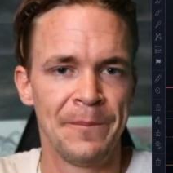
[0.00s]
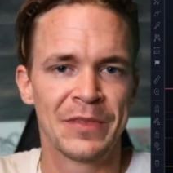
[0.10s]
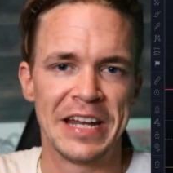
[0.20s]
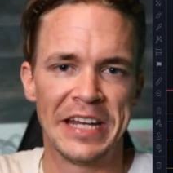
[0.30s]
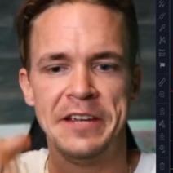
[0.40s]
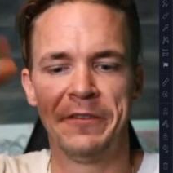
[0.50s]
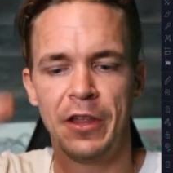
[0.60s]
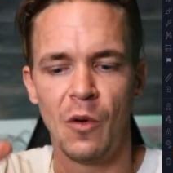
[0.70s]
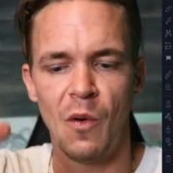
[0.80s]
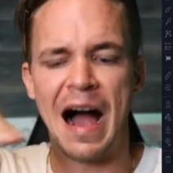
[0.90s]
And even
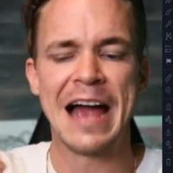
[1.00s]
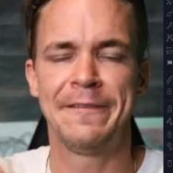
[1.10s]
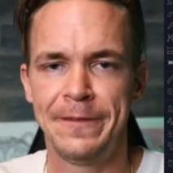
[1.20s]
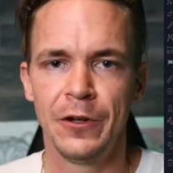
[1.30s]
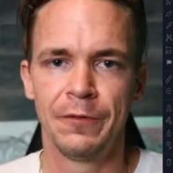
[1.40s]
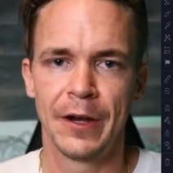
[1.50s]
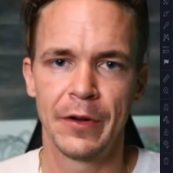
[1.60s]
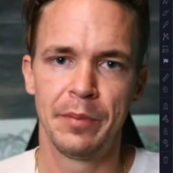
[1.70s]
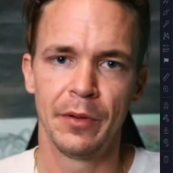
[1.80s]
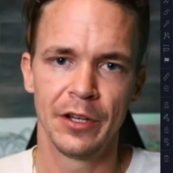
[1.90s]
though I feel very
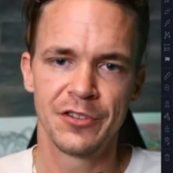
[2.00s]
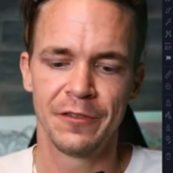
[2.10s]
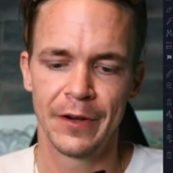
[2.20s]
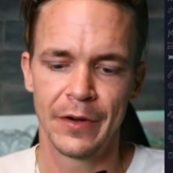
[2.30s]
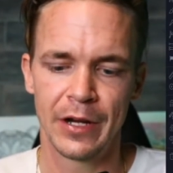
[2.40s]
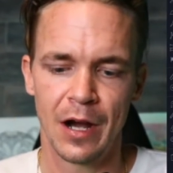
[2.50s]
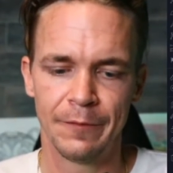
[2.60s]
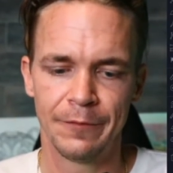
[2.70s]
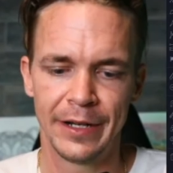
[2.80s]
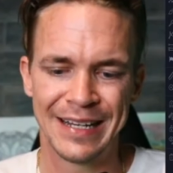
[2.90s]
bullish and very
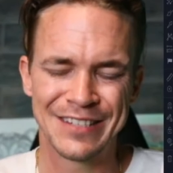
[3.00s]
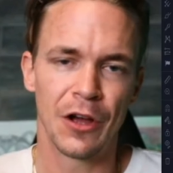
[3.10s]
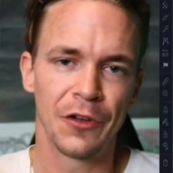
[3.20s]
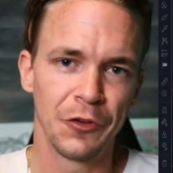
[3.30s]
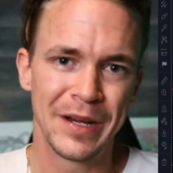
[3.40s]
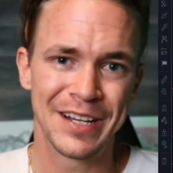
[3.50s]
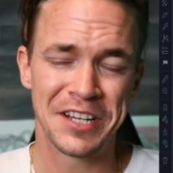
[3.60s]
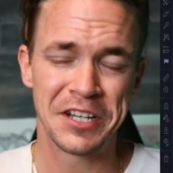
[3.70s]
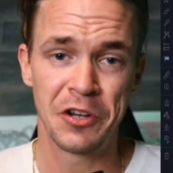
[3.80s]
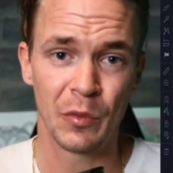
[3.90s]
confident, it's also because I
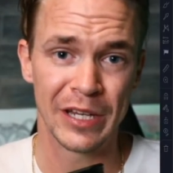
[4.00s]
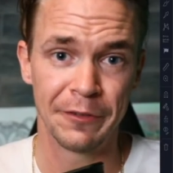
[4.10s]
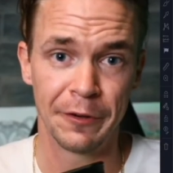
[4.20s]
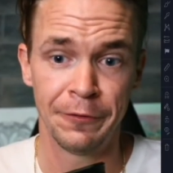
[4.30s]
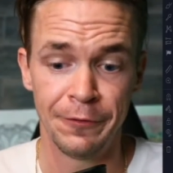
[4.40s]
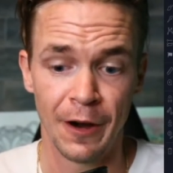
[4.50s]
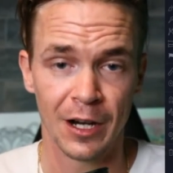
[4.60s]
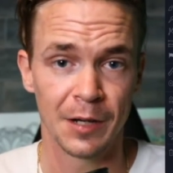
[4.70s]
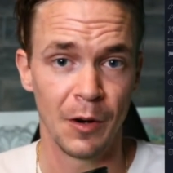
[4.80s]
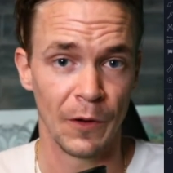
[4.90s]
don't give a fuck
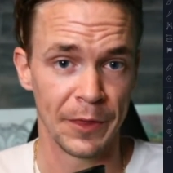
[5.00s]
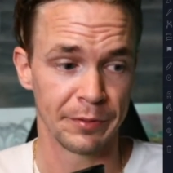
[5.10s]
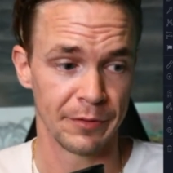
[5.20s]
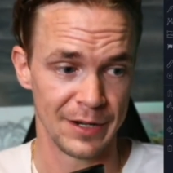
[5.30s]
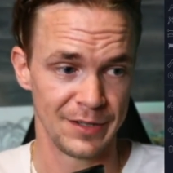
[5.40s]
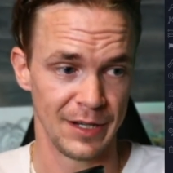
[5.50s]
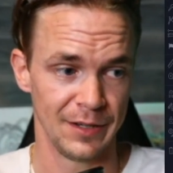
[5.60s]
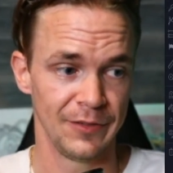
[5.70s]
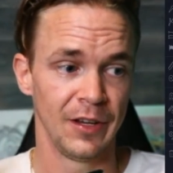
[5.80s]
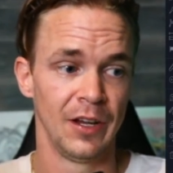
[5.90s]
about what the price does.